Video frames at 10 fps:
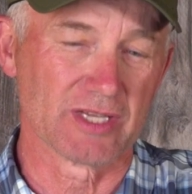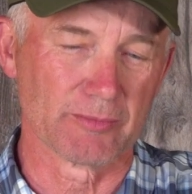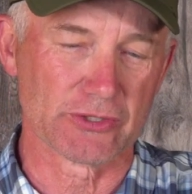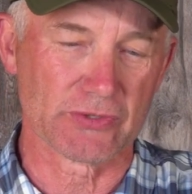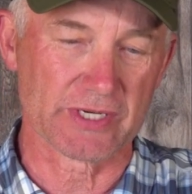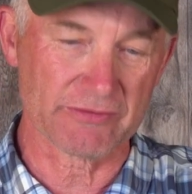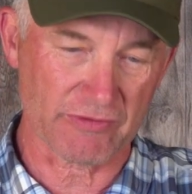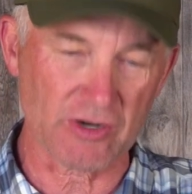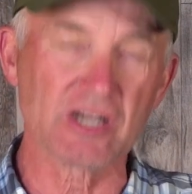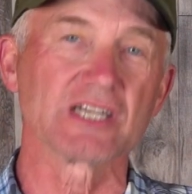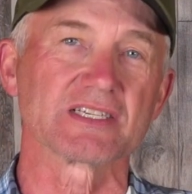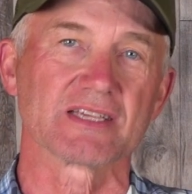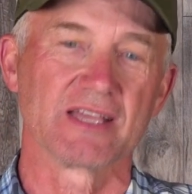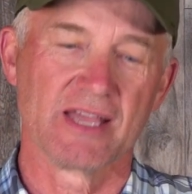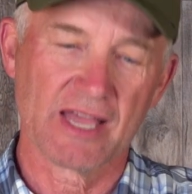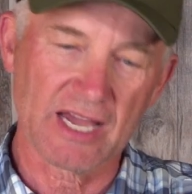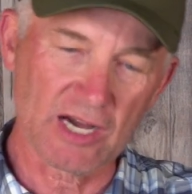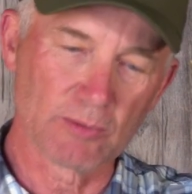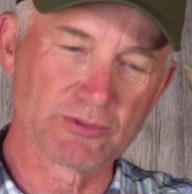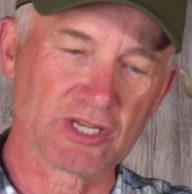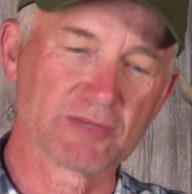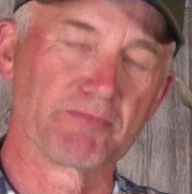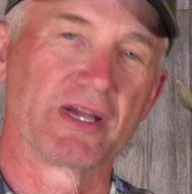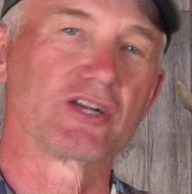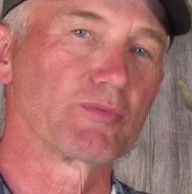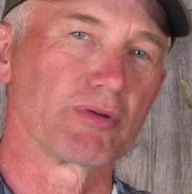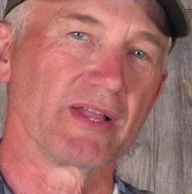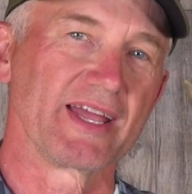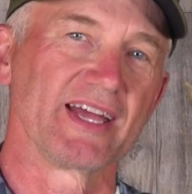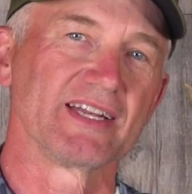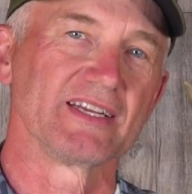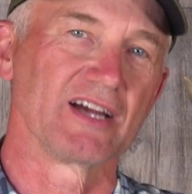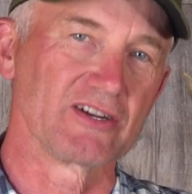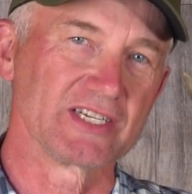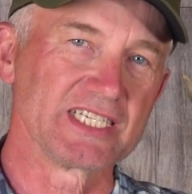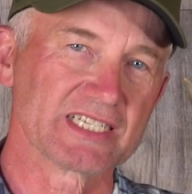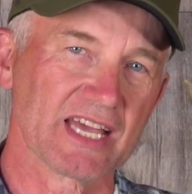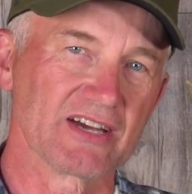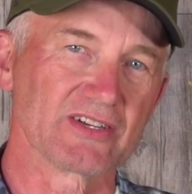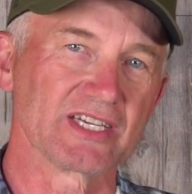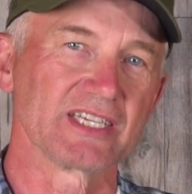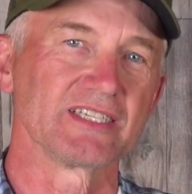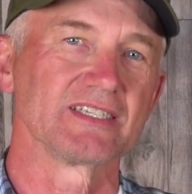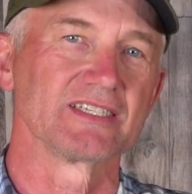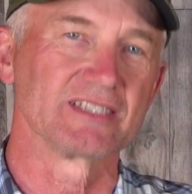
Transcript: imagery for us helps us better plan our e-scouting,